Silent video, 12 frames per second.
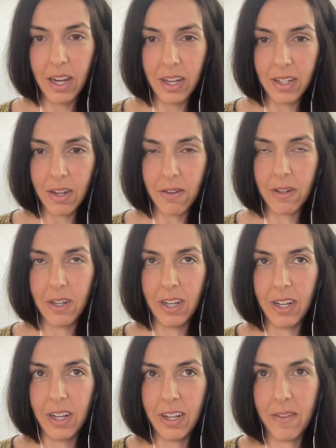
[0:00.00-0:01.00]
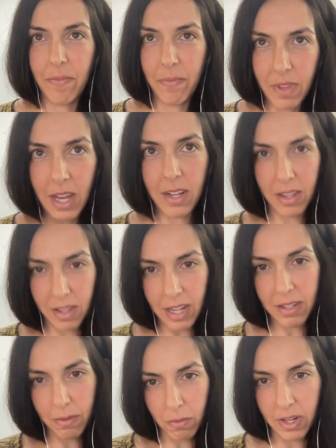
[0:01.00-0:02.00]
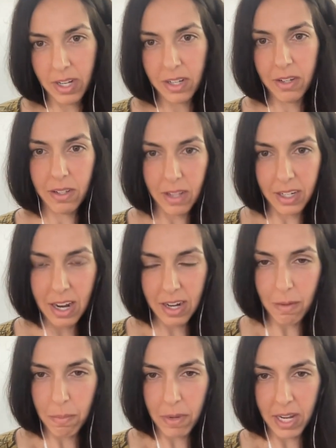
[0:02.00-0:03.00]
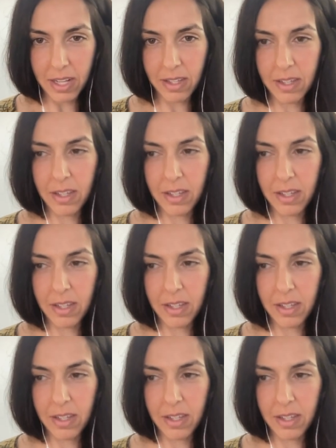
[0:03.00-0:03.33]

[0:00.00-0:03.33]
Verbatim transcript: So that that's one. So that kind of depends.